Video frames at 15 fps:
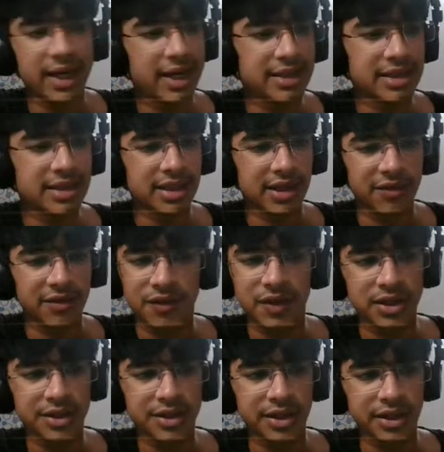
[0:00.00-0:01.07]
I guess
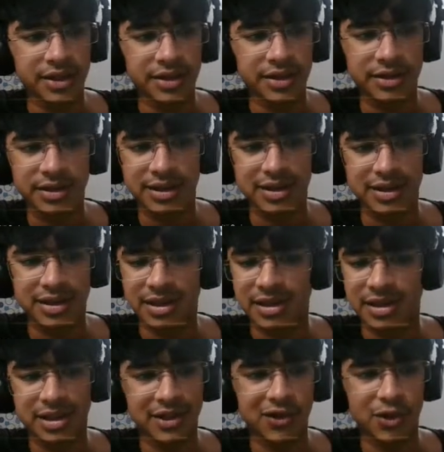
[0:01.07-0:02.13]
everyone's here.
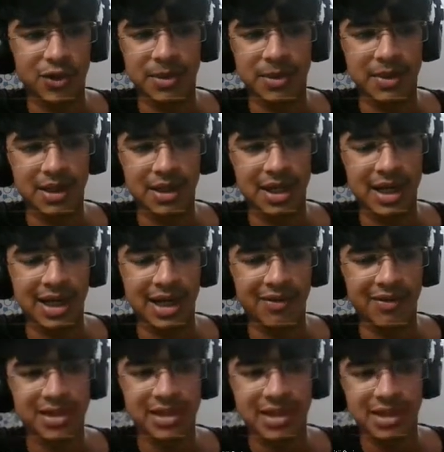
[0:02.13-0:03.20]
64 people
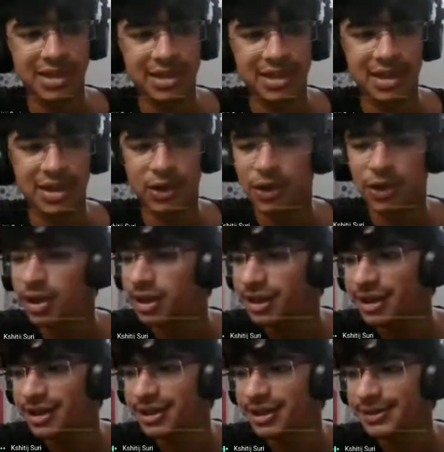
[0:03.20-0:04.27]
alive and 63 are
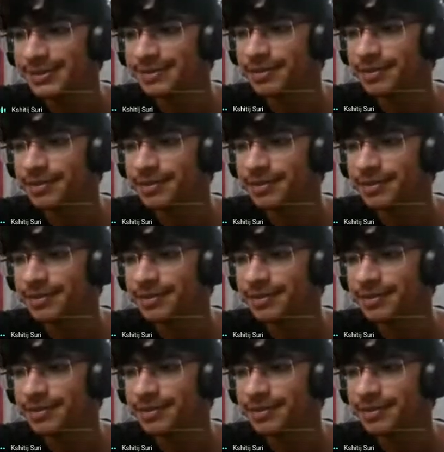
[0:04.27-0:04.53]
already here.